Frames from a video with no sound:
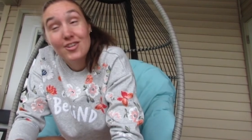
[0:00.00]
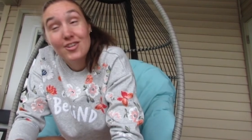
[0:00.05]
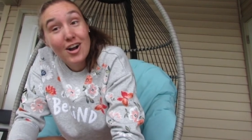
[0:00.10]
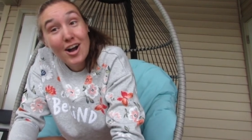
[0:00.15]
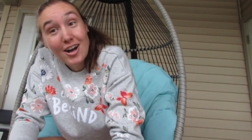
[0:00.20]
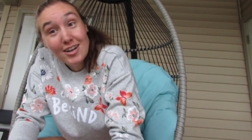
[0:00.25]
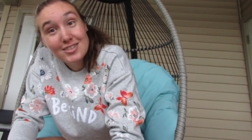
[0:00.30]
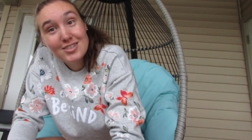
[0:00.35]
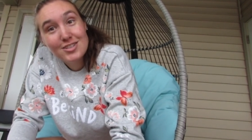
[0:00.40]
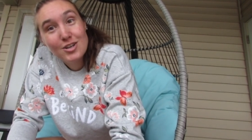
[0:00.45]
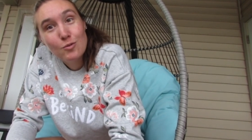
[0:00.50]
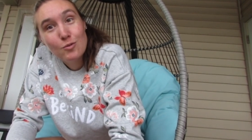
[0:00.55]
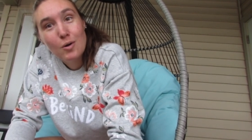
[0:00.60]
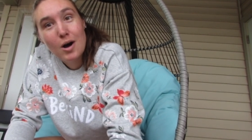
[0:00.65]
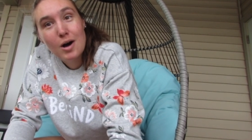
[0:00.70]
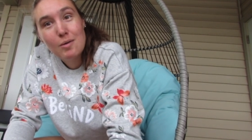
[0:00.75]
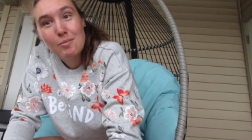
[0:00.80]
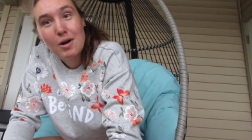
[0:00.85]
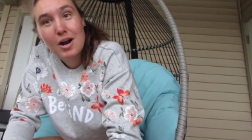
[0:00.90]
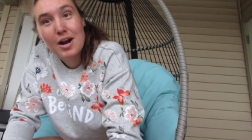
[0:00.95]
They're also
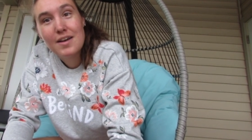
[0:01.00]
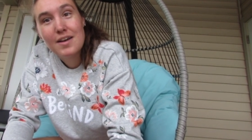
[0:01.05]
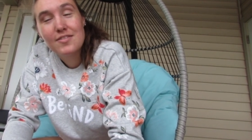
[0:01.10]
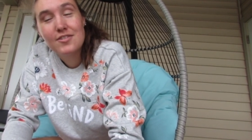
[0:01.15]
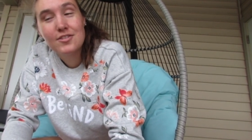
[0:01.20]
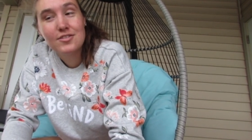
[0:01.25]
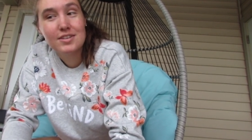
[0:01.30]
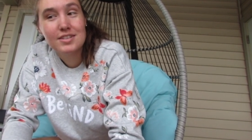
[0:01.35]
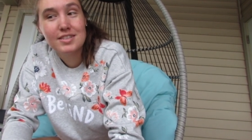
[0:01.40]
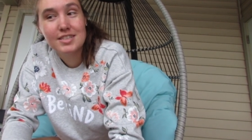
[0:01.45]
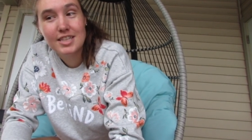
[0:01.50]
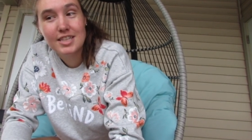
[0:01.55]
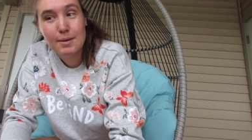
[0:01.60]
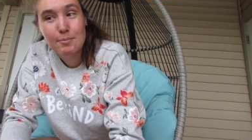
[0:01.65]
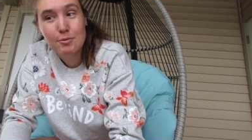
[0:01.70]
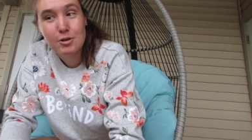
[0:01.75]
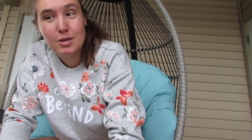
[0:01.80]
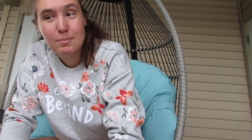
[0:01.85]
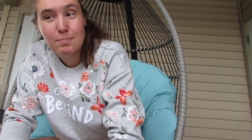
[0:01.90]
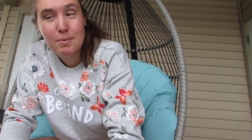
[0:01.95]
Walmart. They're the
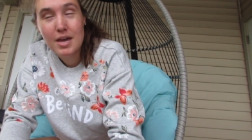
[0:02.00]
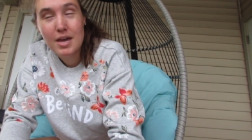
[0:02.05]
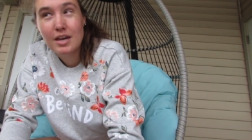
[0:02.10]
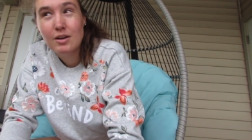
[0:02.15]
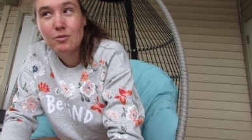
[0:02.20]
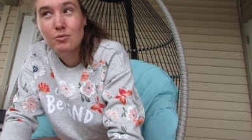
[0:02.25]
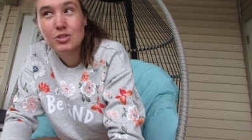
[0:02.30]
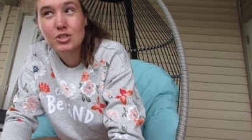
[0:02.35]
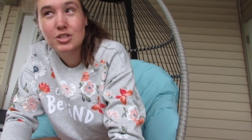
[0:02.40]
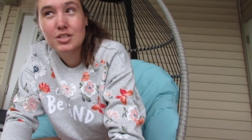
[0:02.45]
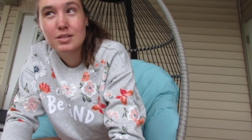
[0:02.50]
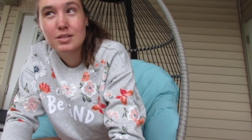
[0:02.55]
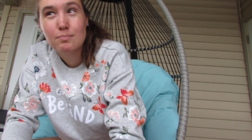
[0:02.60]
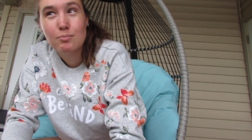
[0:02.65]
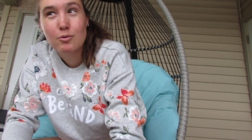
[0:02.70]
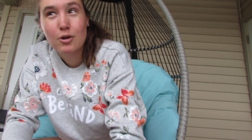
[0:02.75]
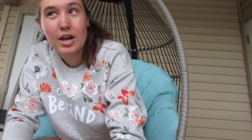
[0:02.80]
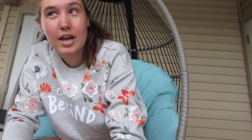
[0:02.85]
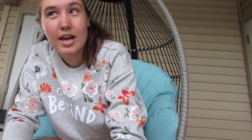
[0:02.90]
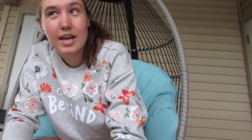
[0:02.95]
Celebrity Pink, which is a
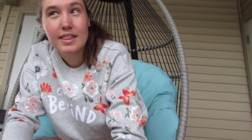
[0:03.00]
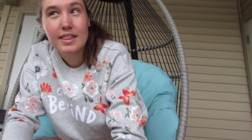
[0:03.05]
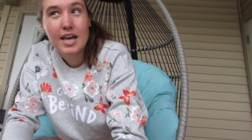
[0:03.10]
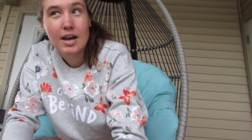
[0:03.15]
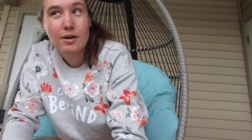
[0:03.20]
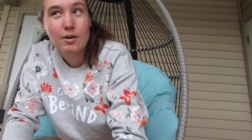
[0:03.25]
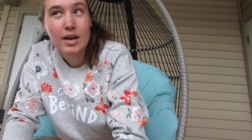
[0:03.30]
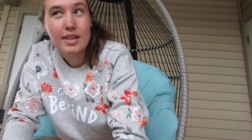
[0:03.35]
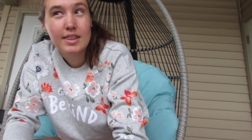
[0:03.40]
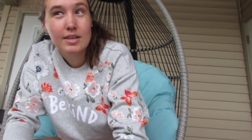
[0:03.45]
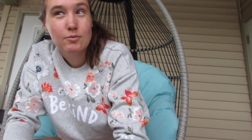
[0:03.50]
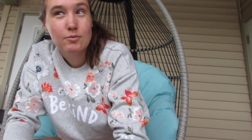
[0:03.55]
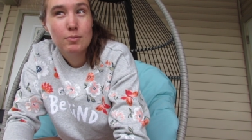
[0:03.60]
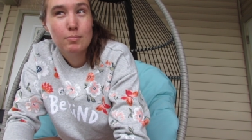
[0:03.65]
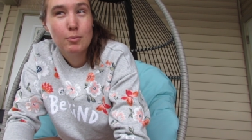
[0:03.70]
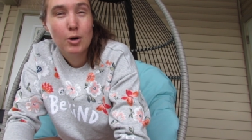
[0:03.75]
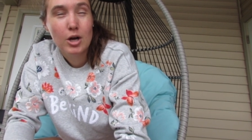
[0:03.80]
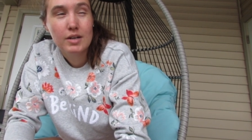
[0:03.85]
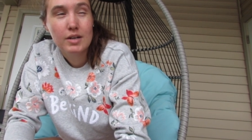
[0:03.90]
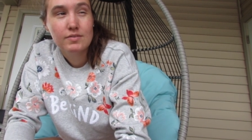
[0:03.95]
brand that I think we
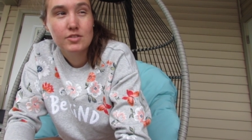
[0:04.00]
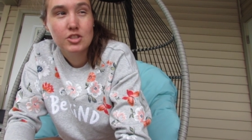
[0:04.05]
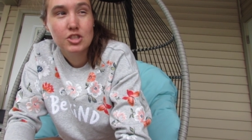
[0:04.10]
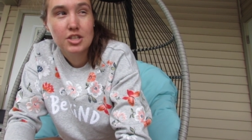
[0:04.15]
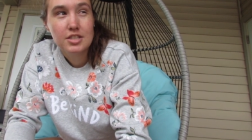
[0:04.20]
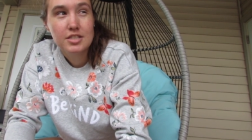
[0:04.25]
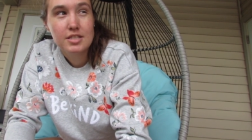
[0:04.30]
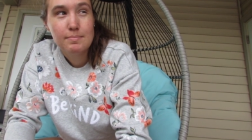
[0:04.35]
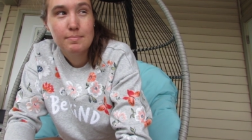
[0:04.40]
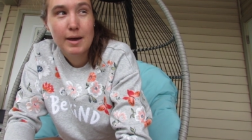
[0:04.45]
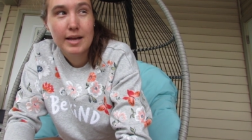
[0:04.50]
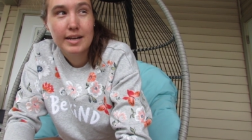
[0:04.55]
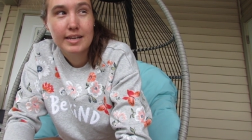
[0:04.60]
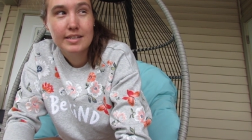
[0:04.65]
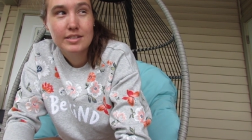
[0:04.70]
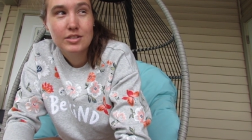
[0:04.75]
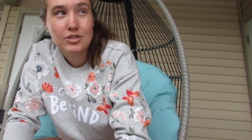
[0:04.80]
bought off of JCPenney,